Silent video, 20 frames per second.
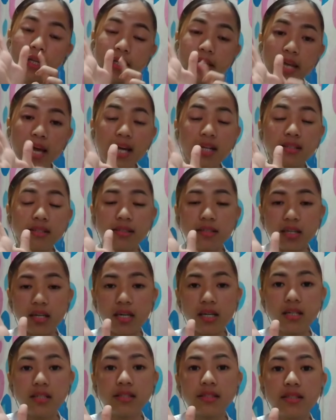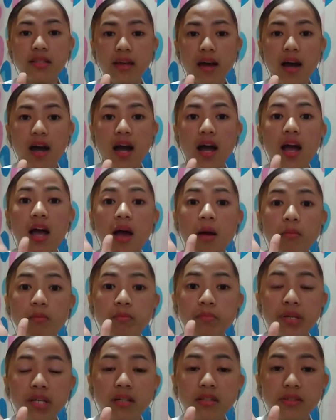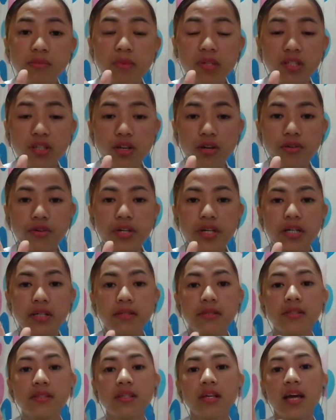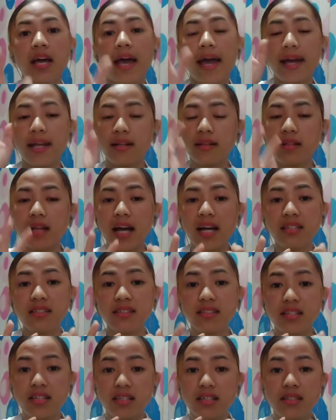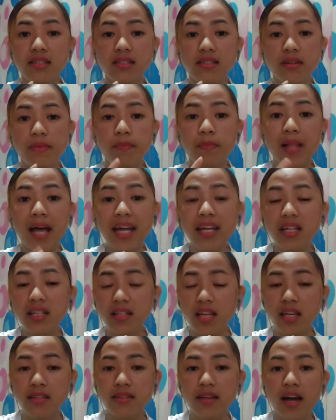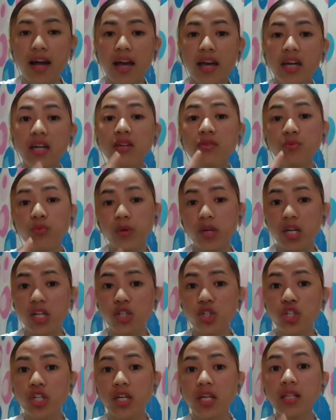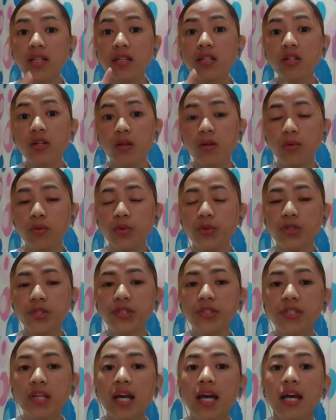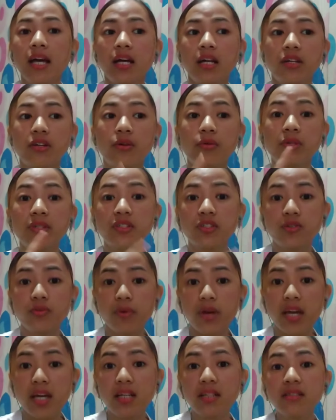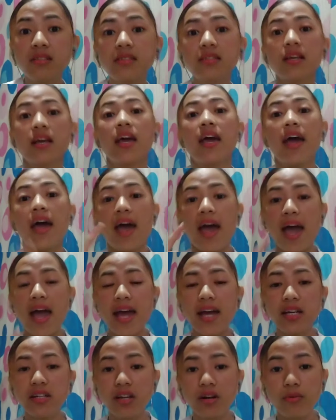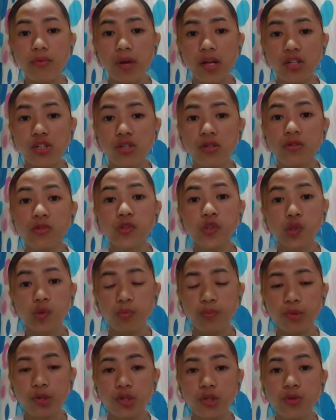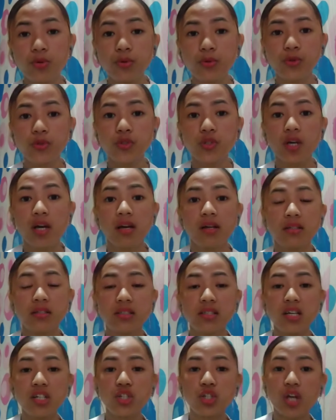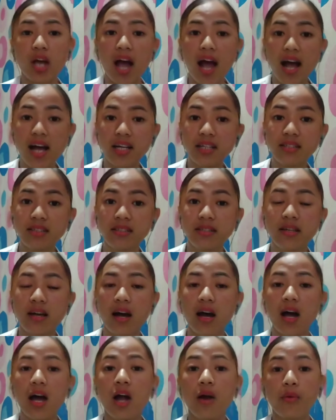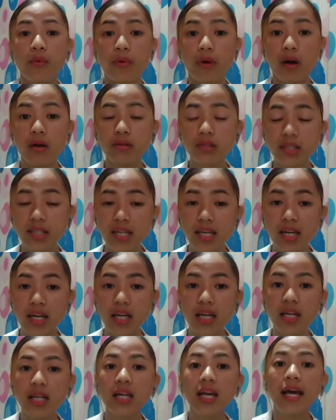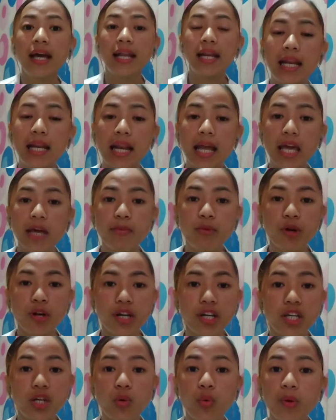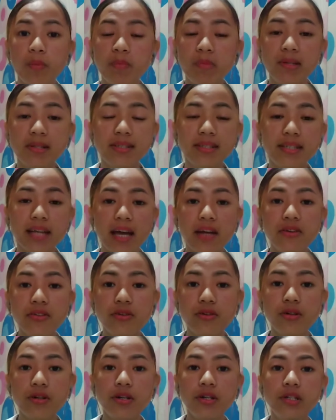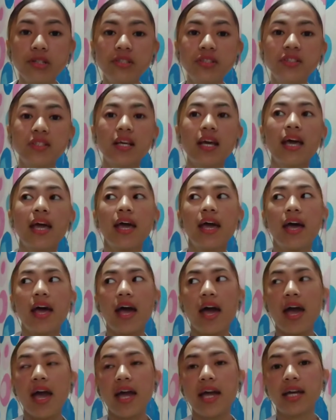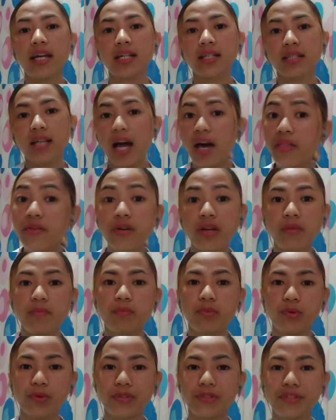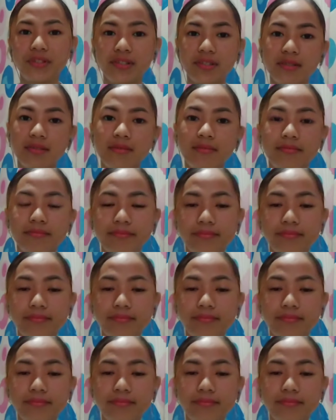Next is the bills materials, and last is the planning data, in which it includes the restraints and directions to produce, such as the routing, labor and equipment standards, and other inputs.